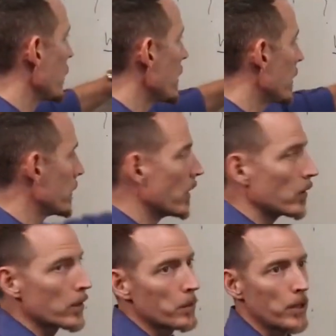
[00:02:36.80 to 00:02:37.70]
the we don't
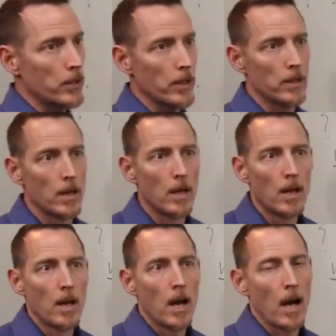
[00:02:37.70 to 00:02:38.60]
know component,
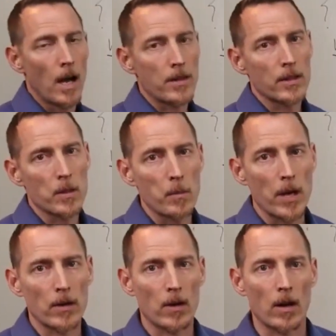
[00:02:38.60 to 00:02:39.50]
uh, I think the
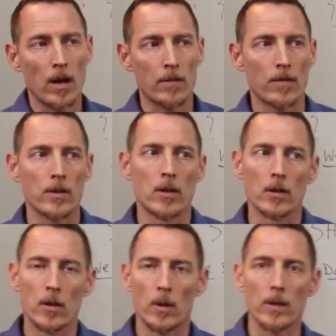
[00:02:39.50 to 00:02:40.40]
better off
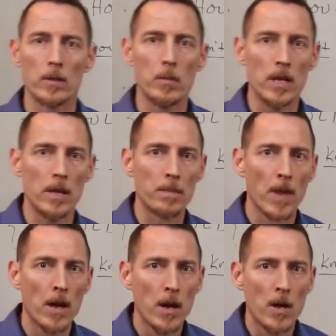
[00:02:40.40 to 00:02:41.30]
you're going to be.
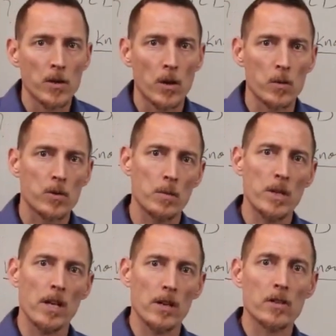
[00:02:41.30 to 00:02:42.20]
So some of
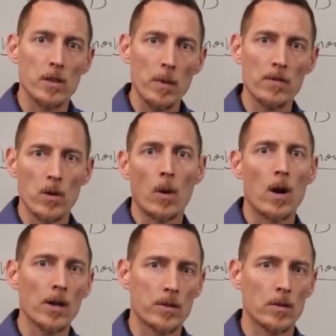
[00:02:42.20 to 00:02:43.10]
the uh, some of you
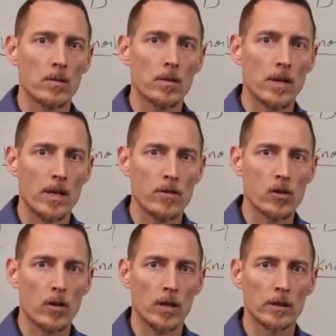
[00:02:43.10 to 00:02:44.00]
are also kind of
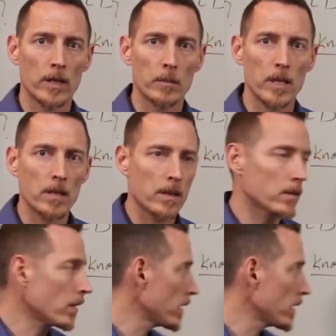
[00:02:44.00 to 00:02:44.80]
struggling because